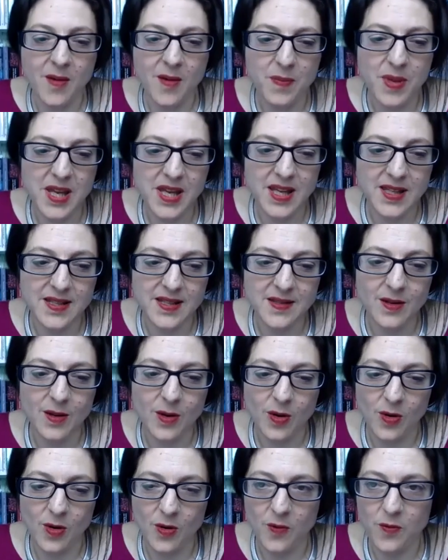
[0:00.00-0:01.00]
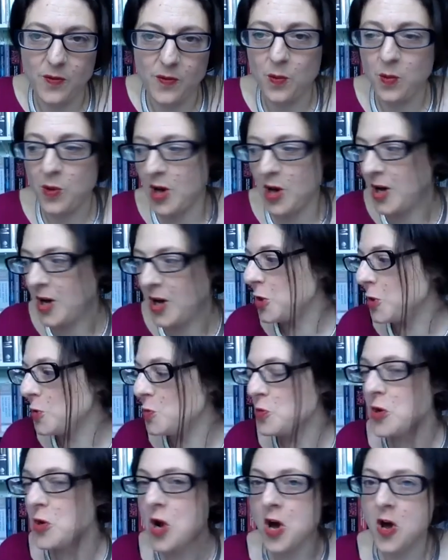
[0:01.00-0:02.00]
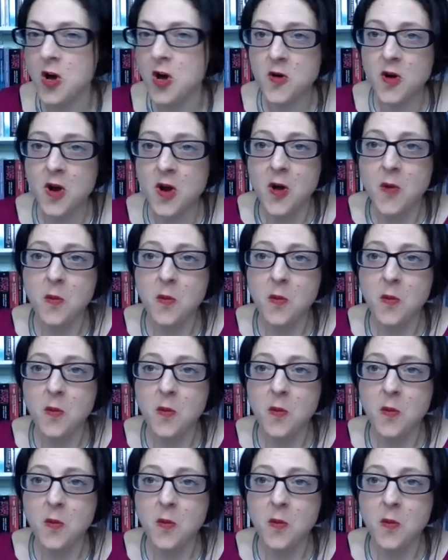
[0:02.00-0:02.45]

piece of work. You know,